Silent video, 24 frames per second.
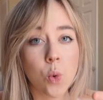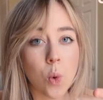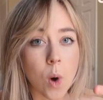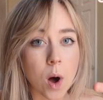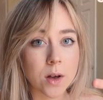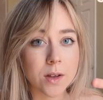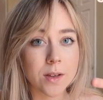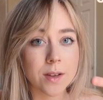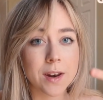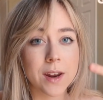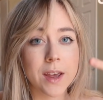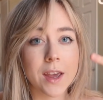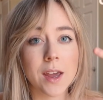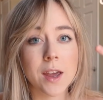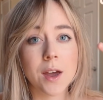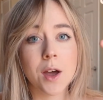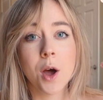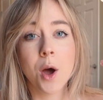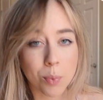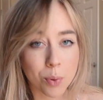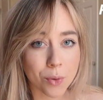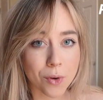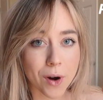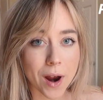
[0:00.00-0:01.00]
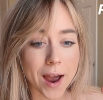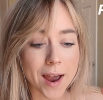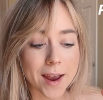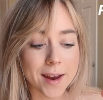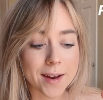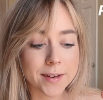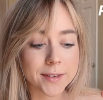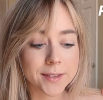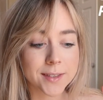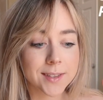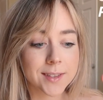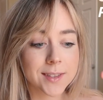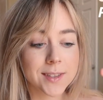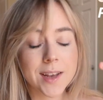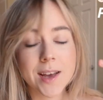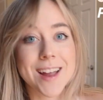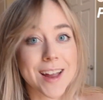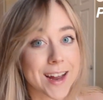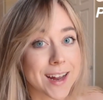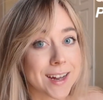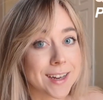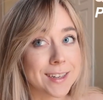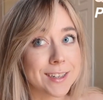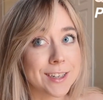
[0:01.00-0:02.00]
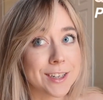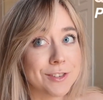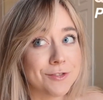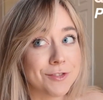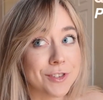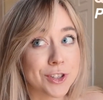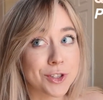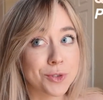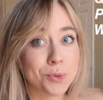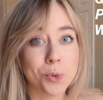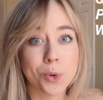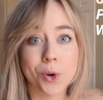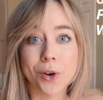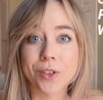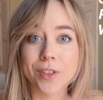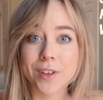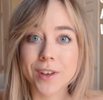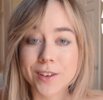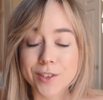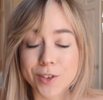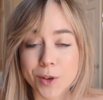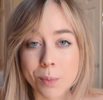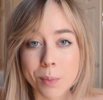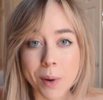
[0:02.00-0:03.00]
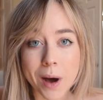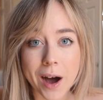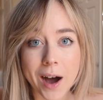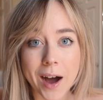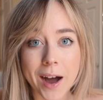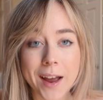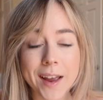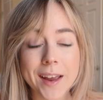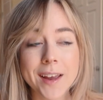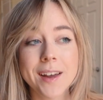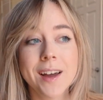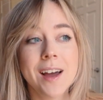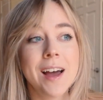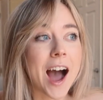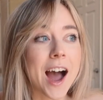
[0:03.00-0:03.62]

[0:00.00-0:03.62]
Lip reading: quality, price, and if it's worth it to buy.